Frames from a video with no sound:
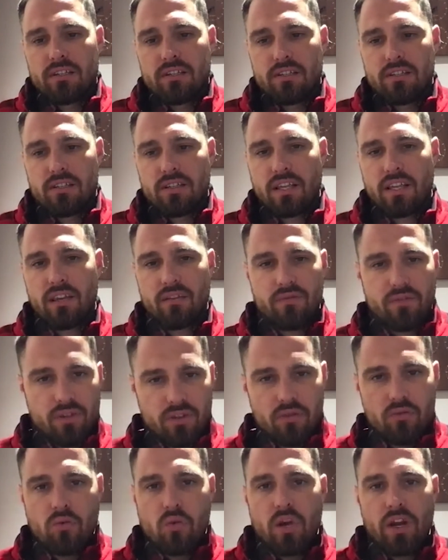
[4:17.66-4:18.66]
like, if
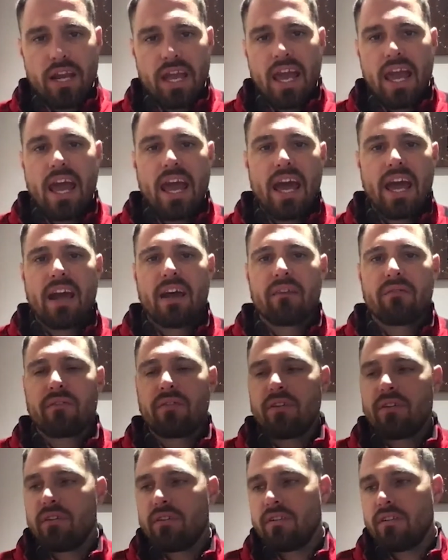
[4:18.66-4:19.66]
you want to
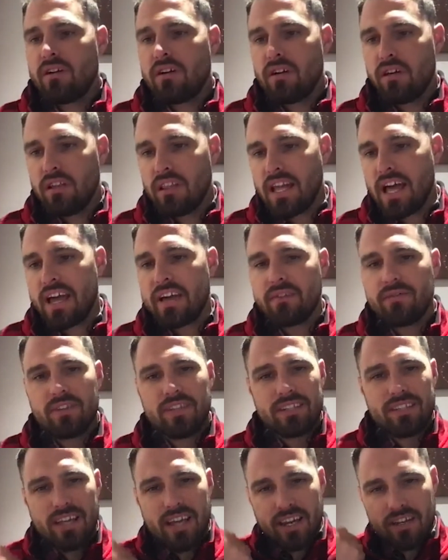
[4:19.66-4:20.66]
have a life
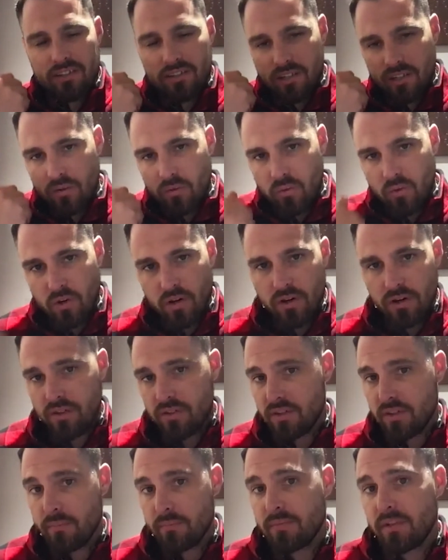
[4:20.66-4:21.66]
that's actually worth
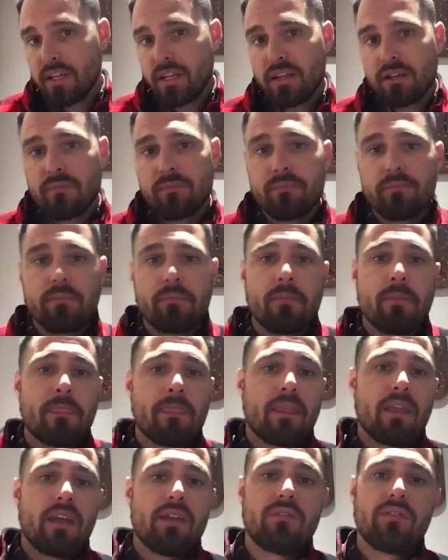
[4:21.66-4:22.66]
something,
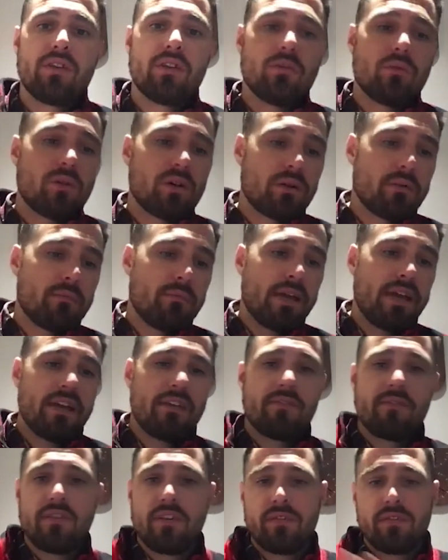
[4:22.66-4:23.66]
if you don't want to
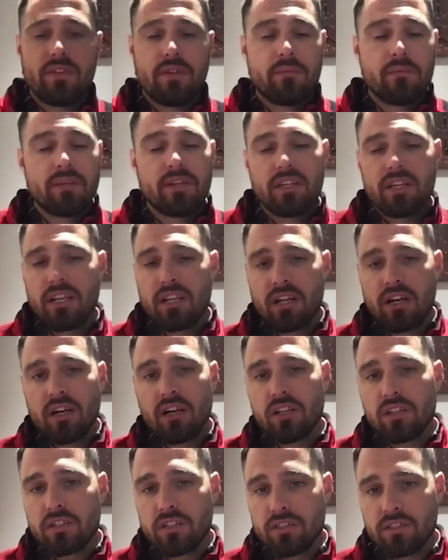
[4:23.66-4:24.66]
make $50 million
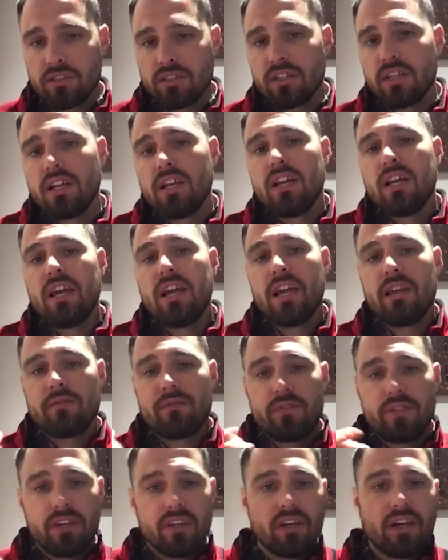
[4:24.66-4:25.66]
and
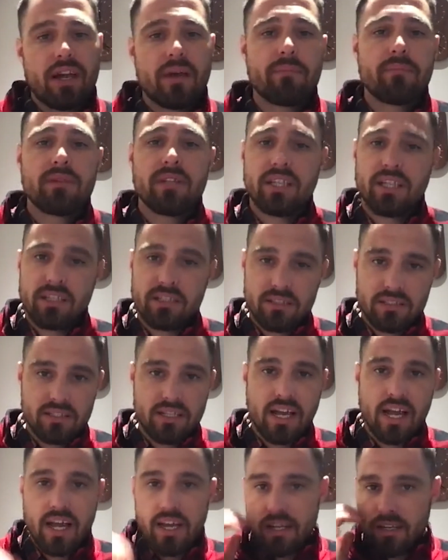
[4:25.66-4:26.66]
feel empty
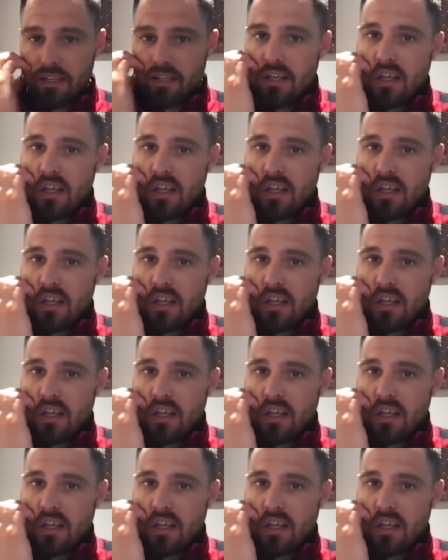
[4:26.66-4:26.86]
inside,